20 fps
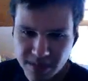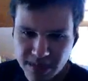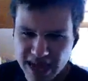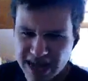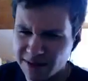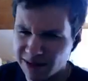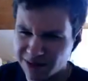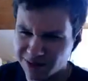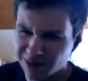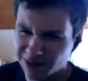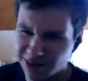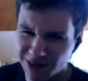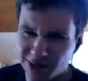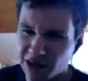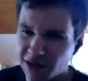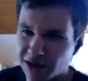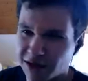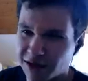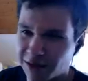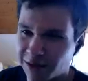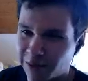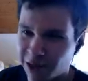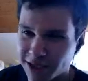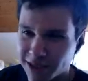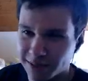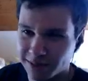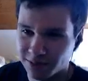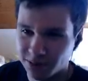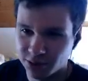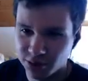Anyways, I was talking about
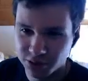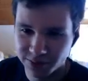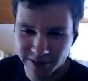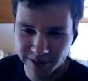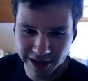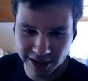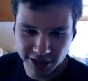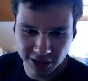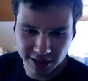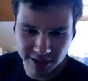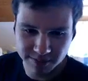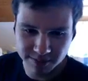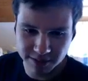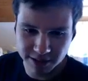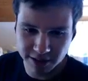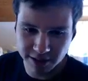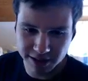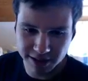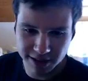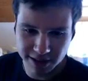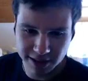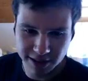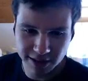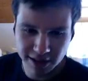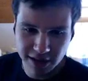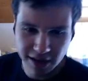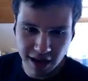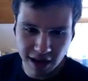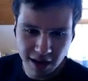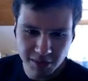some douchebag shit because, like,
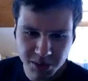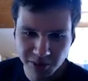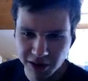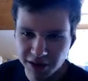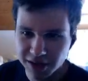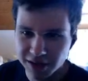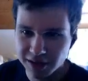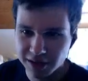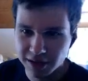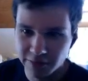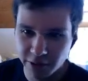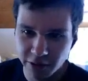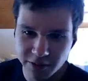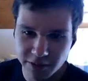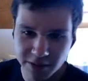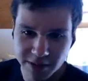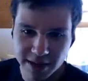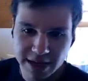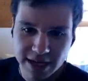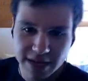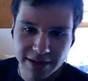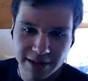I'm smarter than Amora.